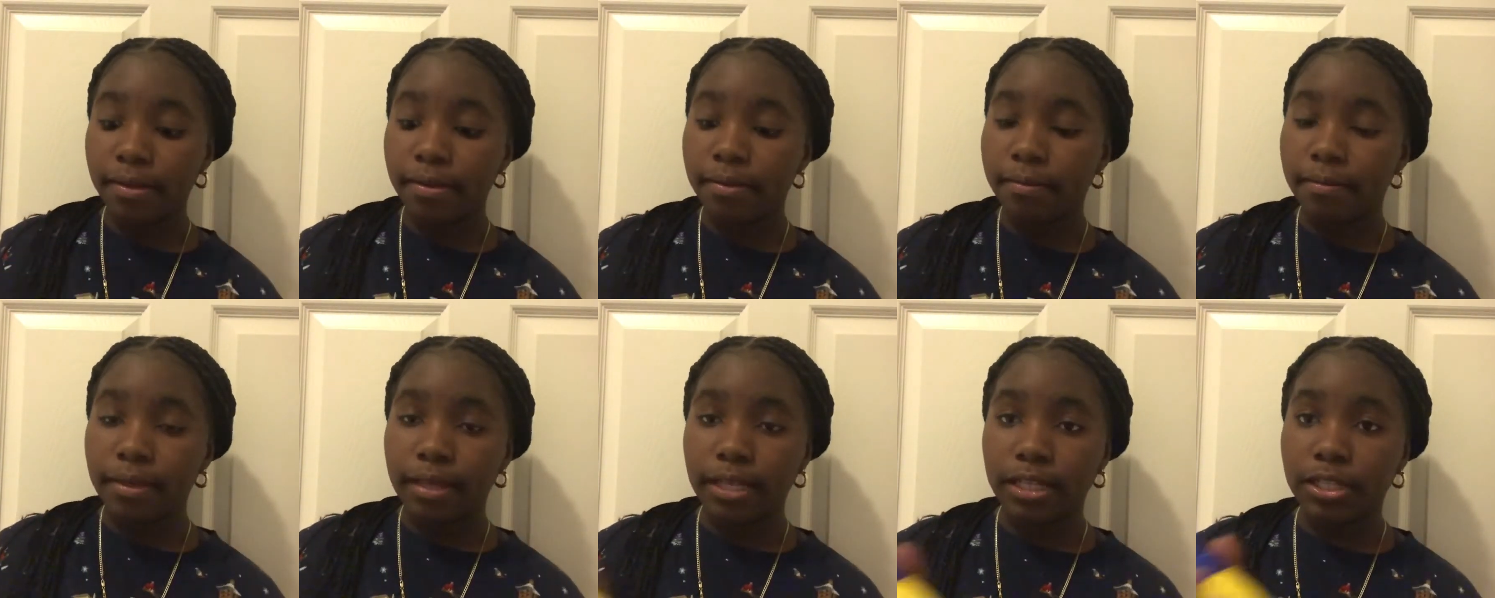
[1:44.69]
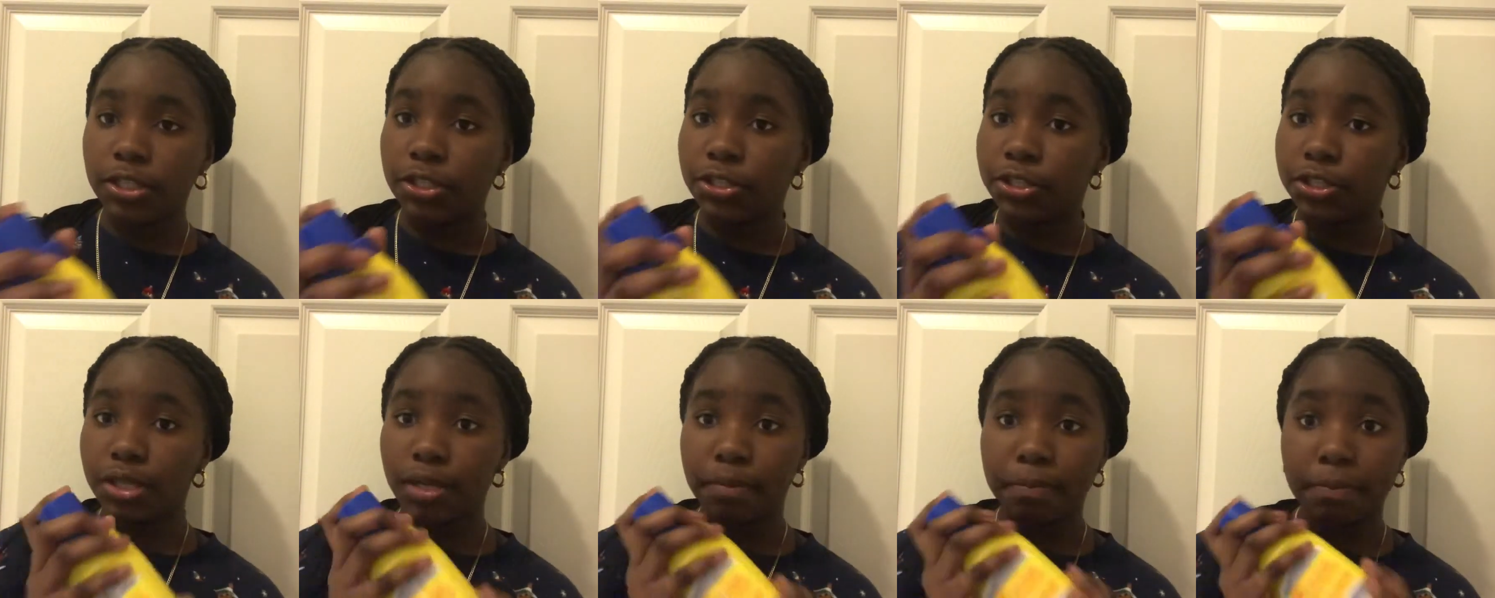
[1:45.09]
it's just
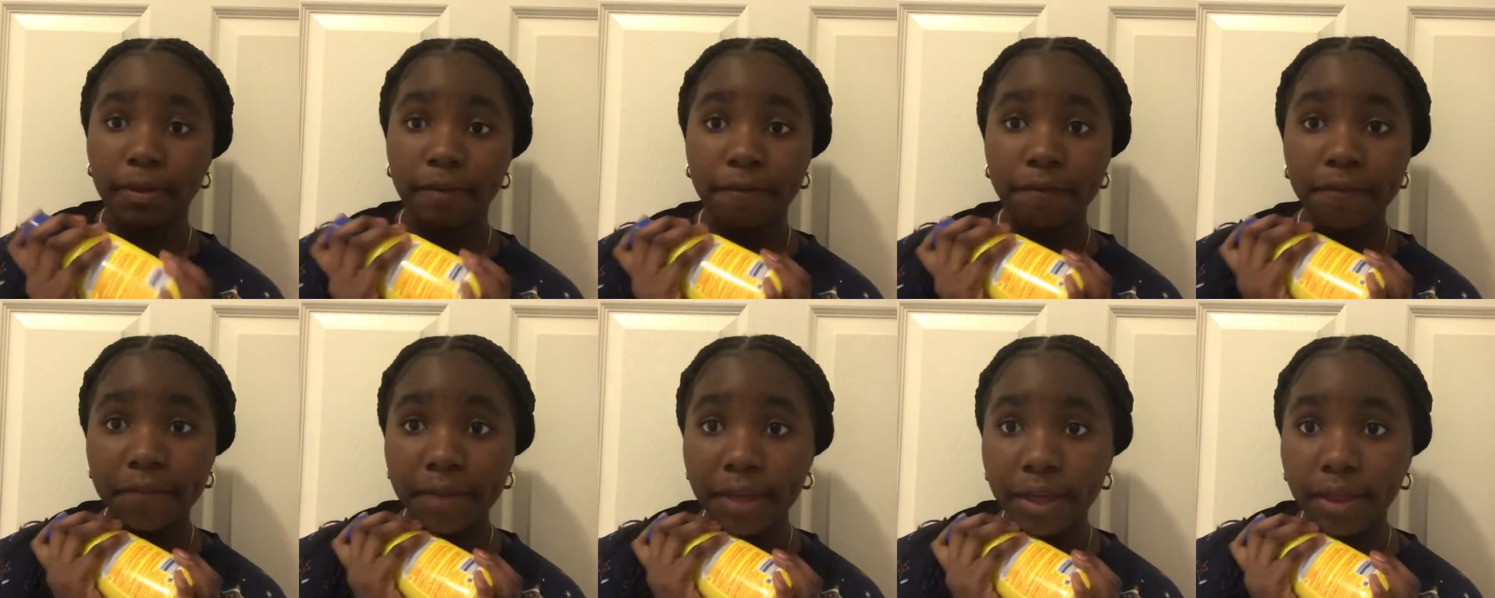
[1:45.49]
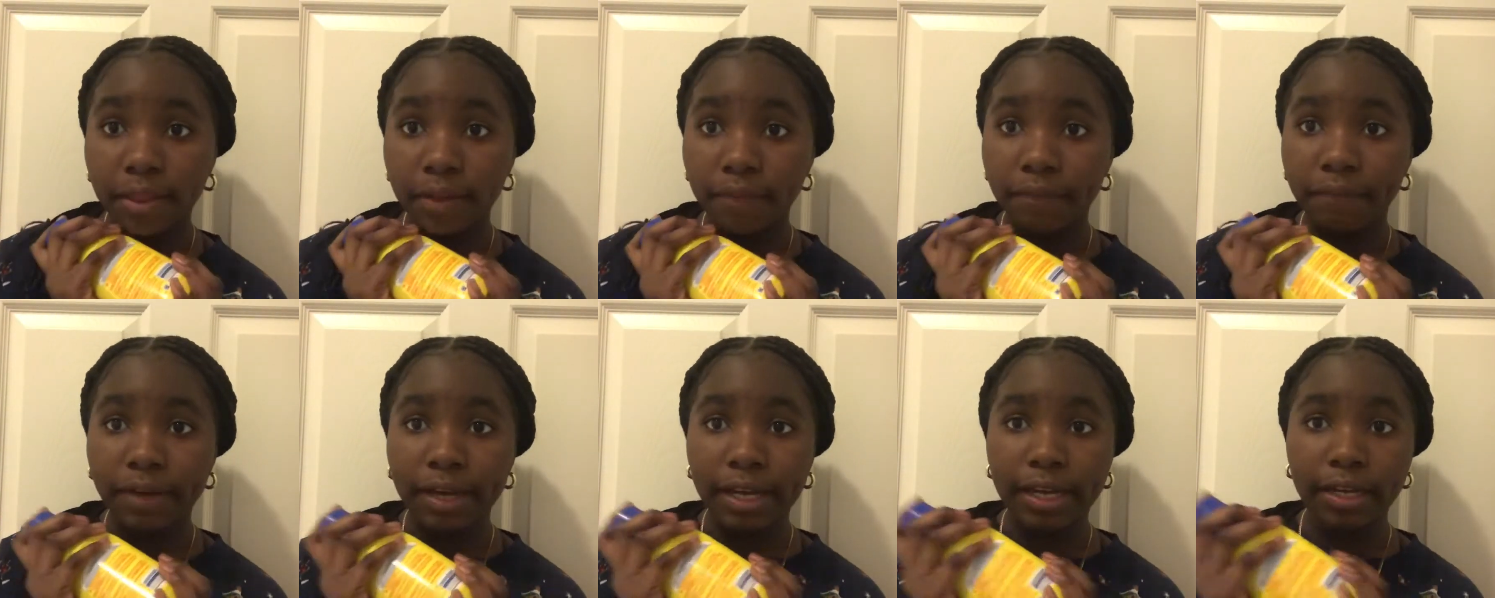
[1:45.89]
gonna be a fail if
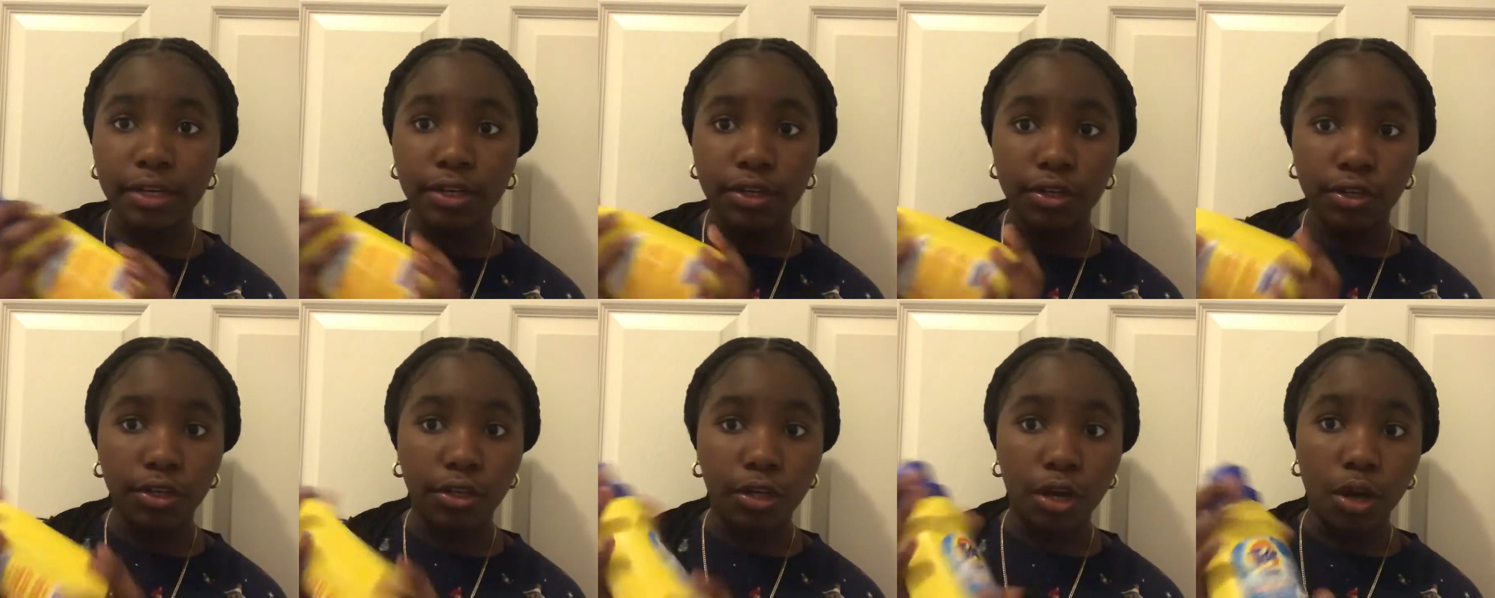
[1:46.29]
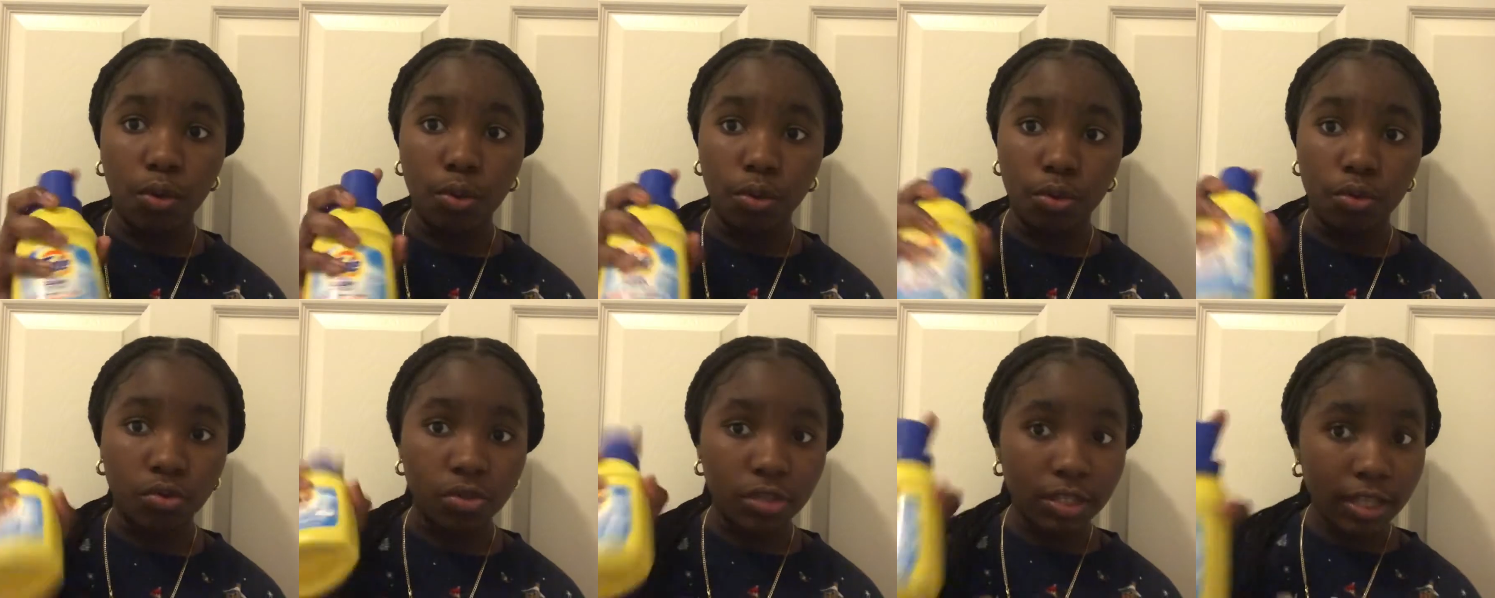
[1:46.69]
I don't
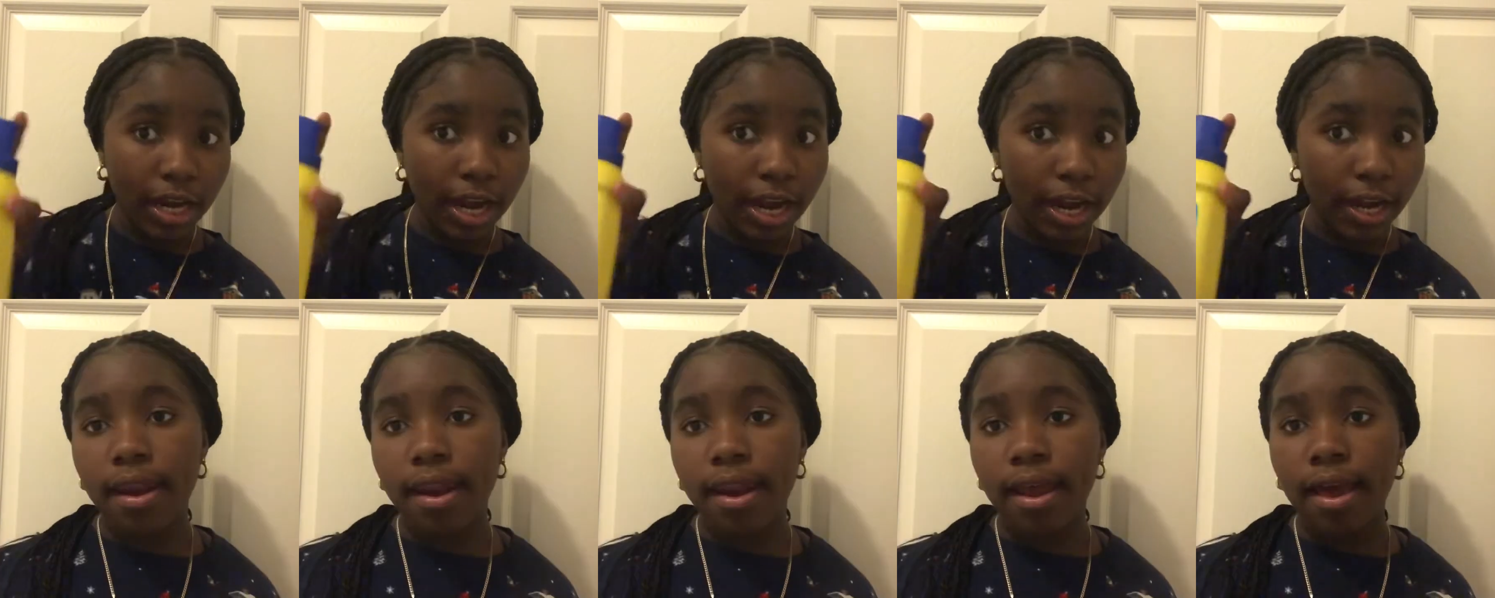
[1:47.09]
use Tide.